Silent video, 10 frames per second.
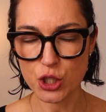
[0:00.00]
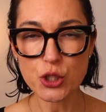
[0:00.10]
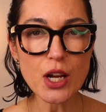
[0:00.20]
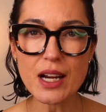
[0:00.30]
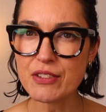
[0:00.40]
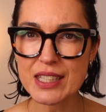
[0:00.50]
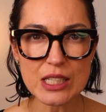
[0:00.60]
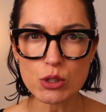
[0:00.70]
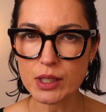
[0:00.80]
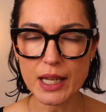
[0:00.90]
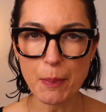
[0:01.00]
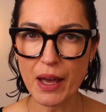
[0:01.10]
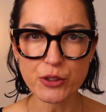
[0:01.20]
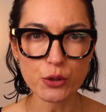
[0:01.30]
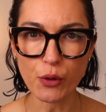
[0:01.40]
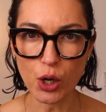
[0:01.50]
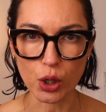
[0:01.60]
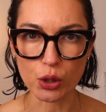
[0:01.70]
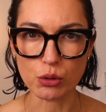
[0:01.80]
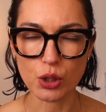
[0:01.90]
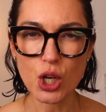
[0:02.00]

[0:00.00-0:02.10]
you don't have a single clear path to follow.